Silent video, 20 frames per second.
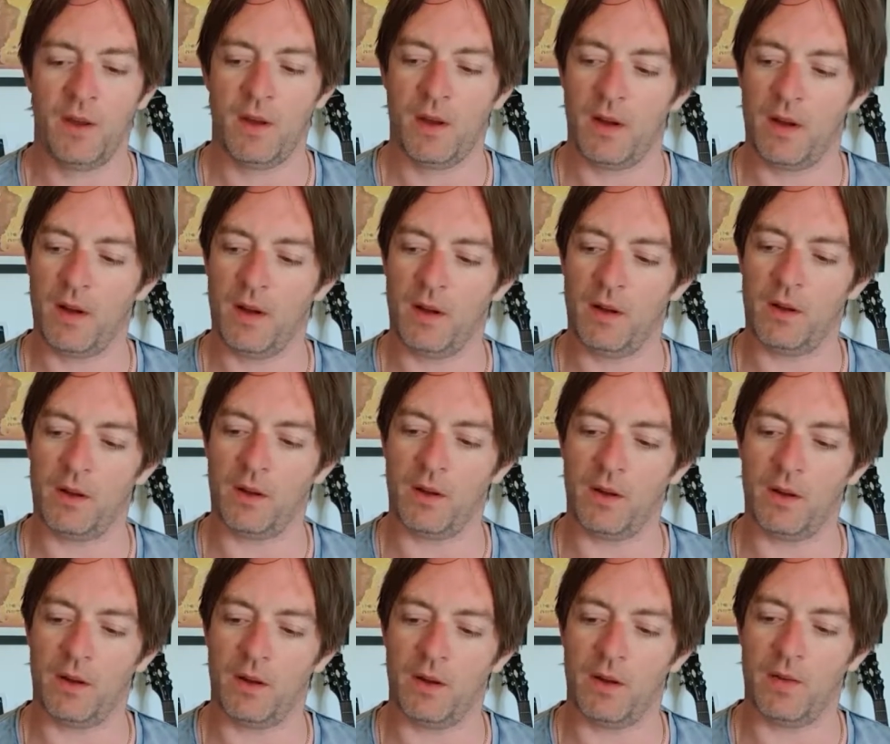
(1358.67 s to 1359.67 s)
I've
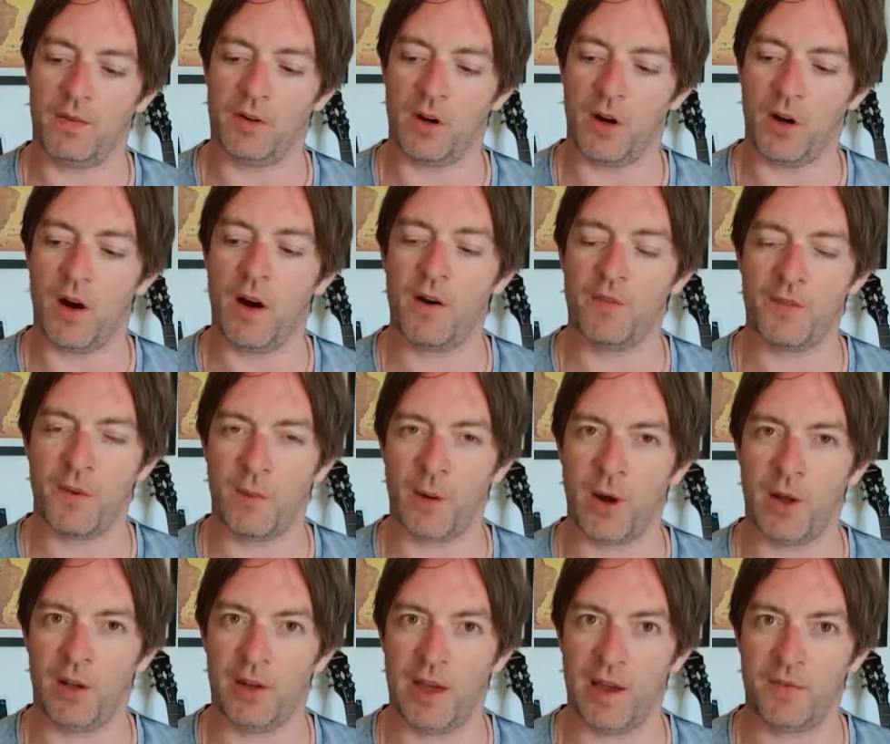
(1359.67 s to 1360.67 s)
got half a
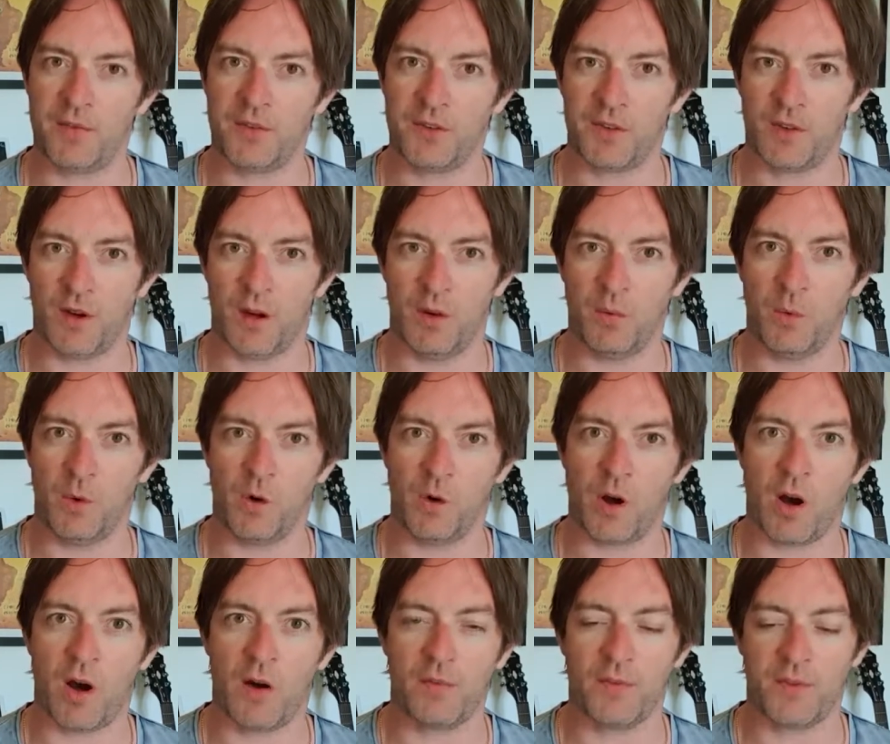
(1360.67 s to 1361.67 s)
mile left, I'll walk
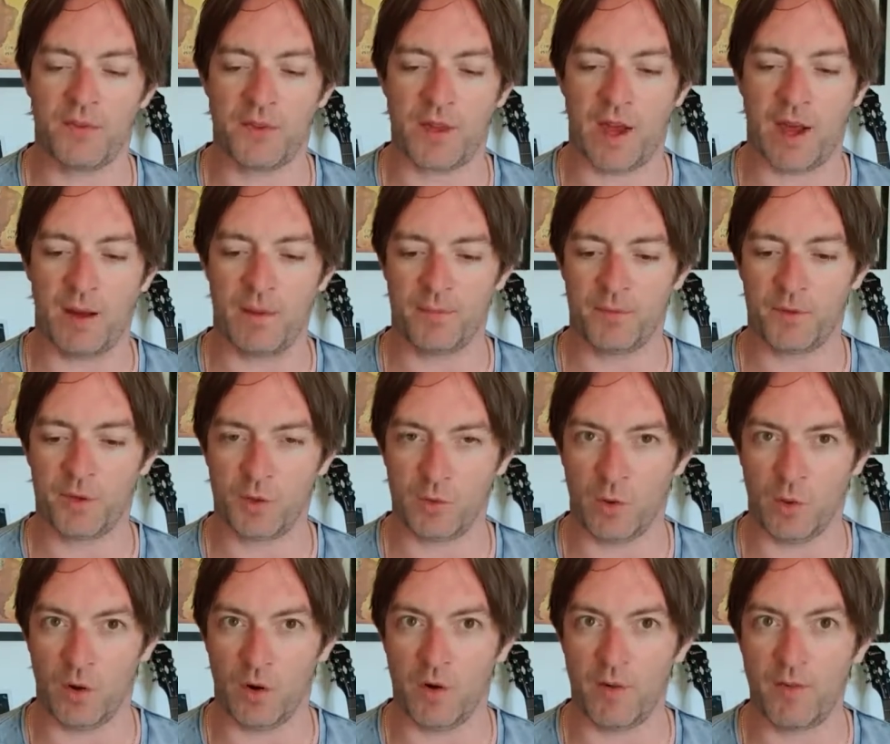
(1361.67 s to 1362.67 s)
half of that.
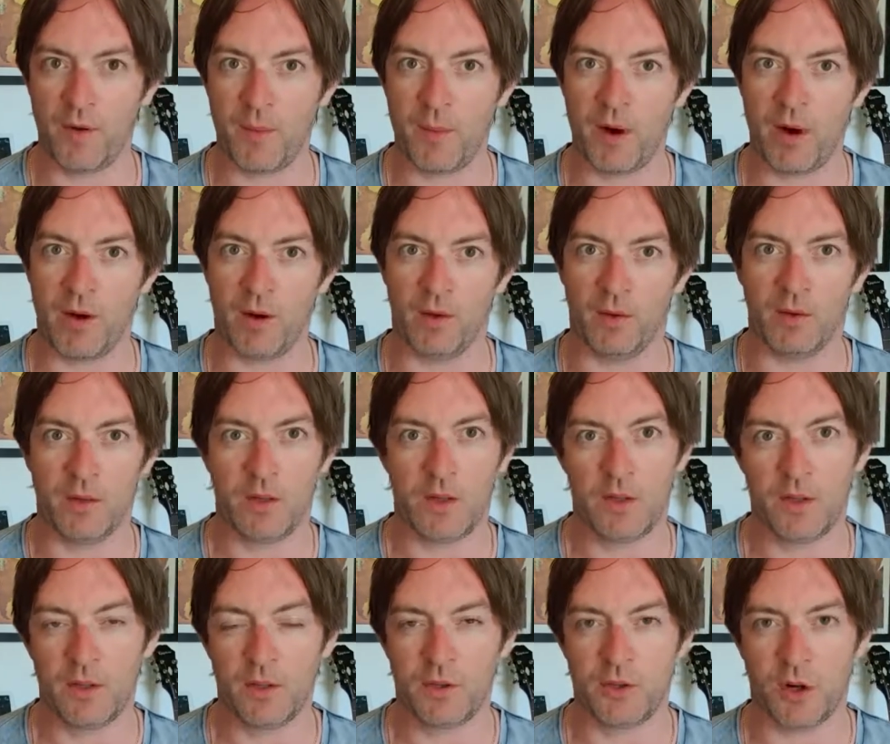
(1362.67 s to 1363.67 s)
1/4 of a mile,
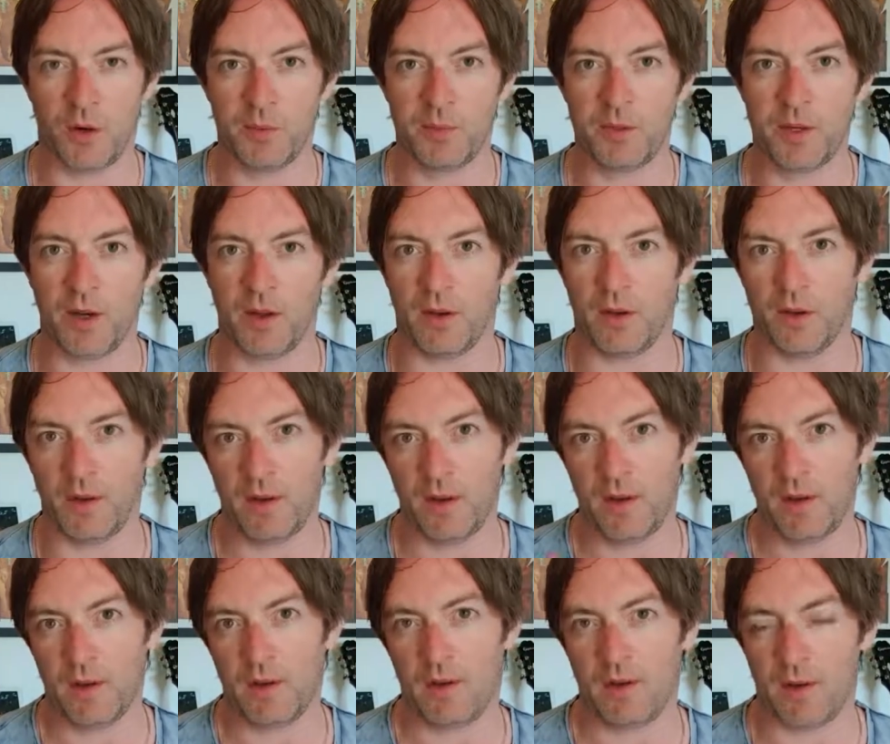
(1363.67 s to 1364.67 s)
job done.
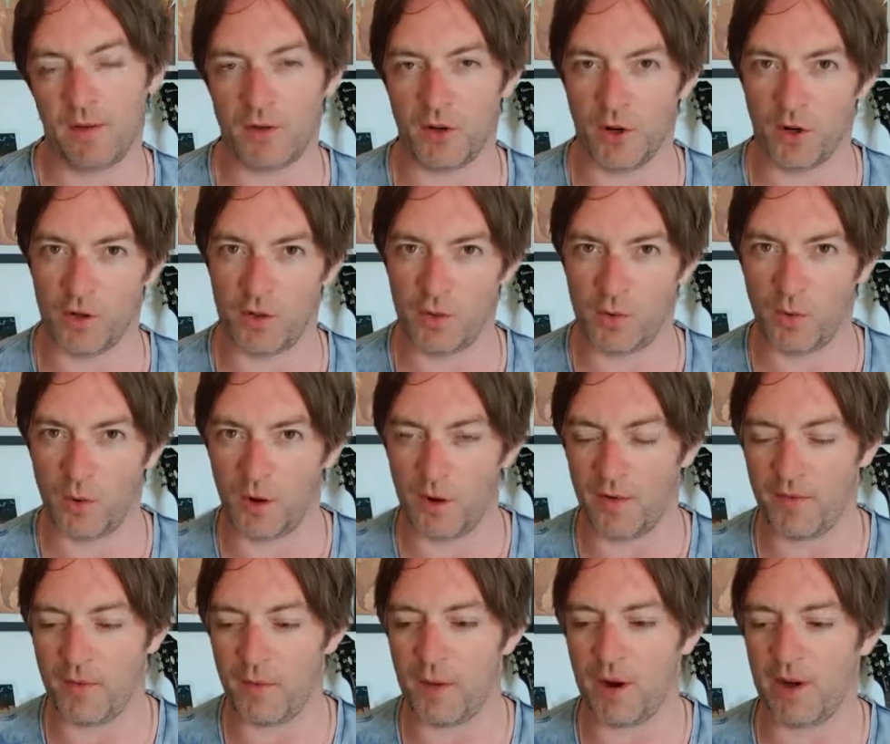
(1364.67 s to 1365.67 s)
I've got 1/4
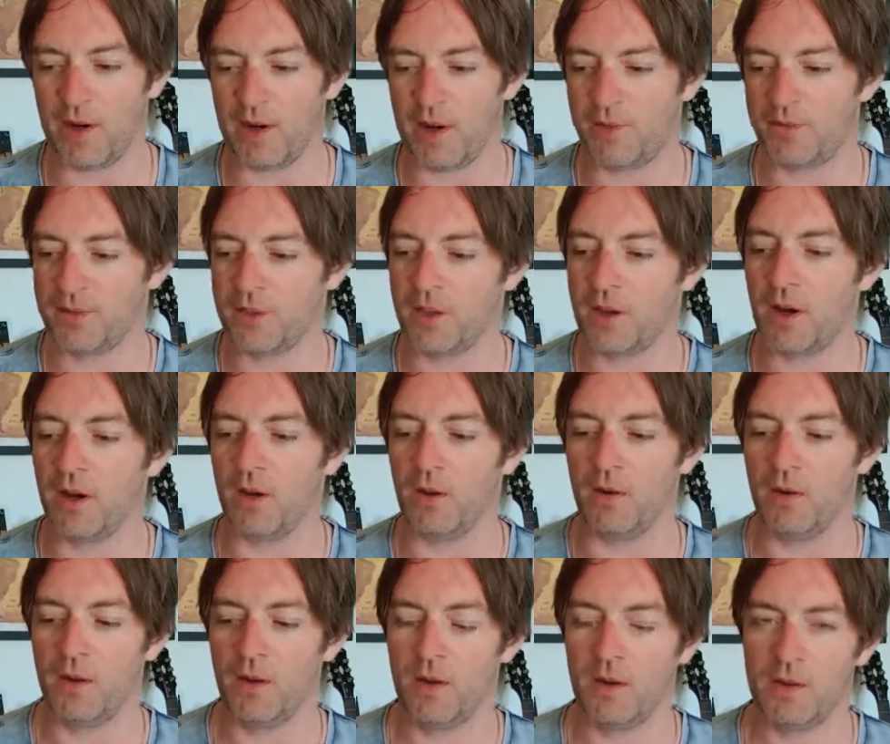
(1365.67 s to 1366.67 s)
of a mile left to
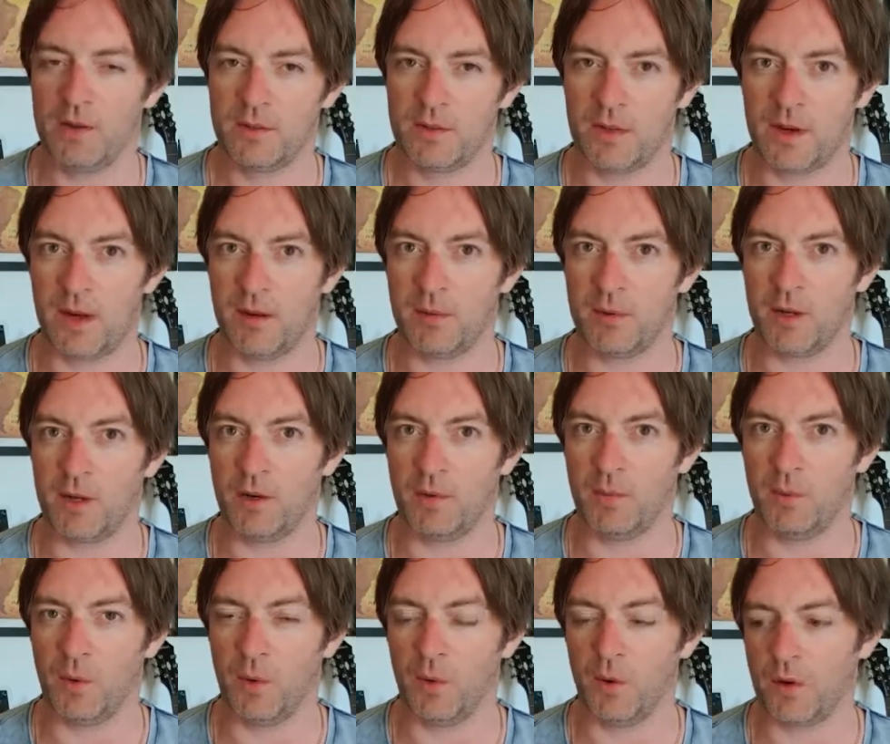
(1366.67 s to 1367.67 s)
go, so now I'm going to
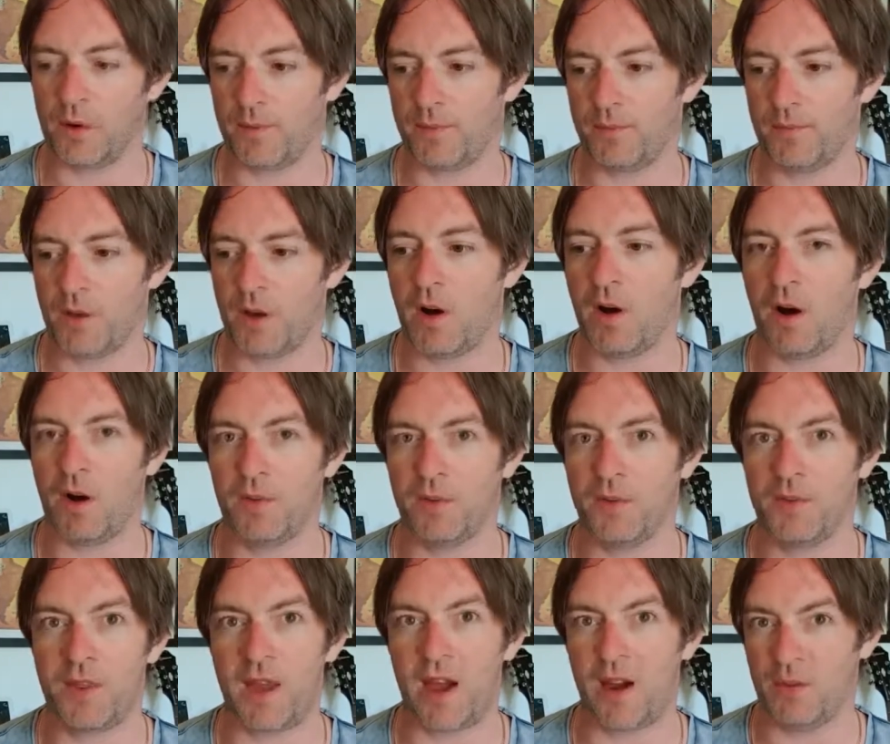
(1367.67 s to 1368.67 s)
walk half
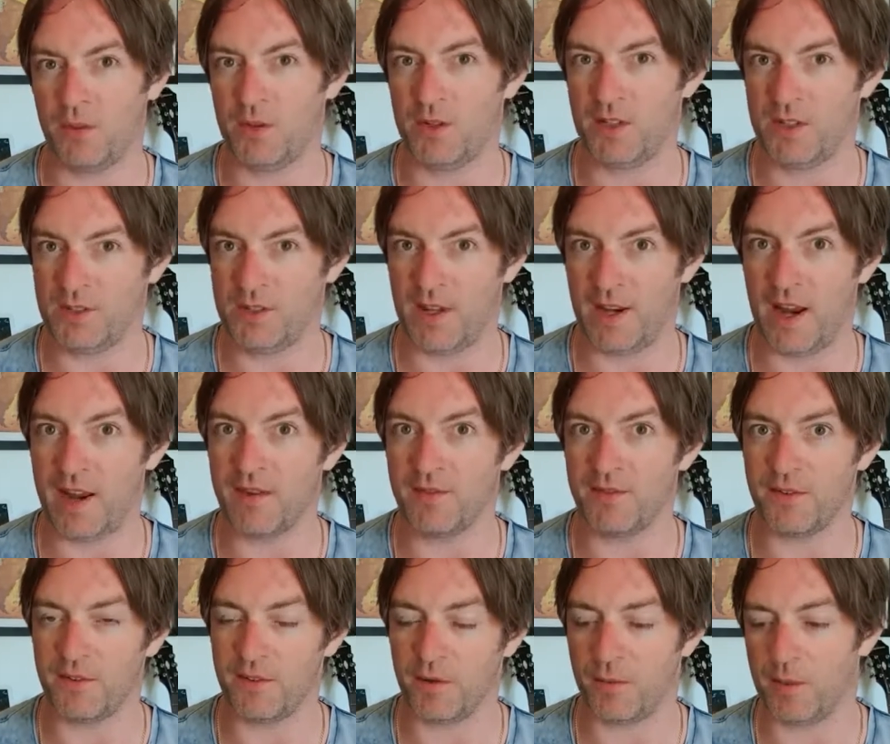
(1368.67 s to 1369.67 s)
of that, which is
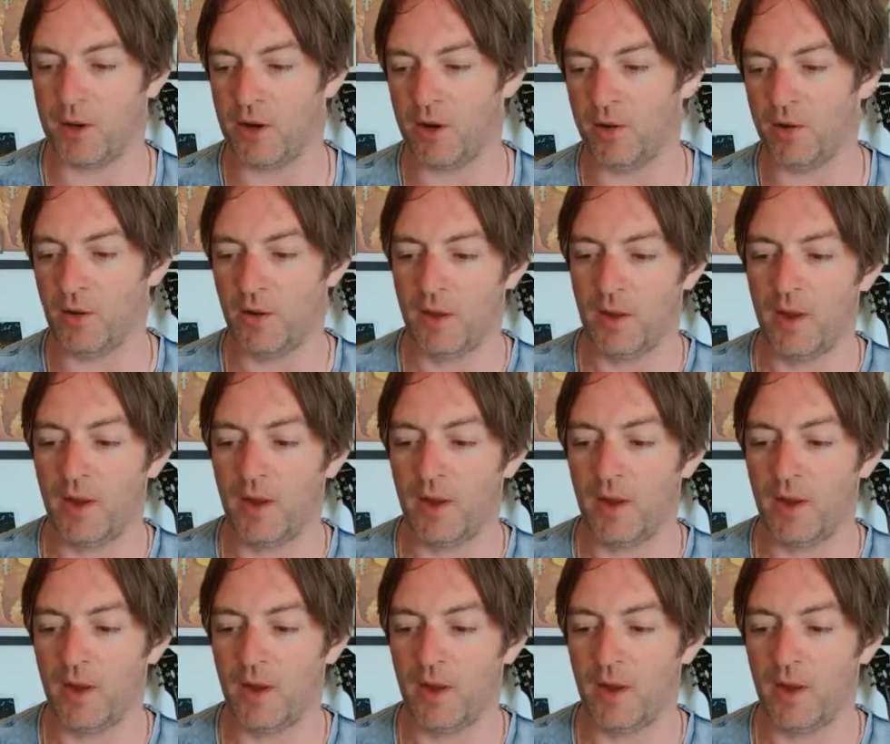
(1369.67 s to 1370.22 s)
1/8 of a mile.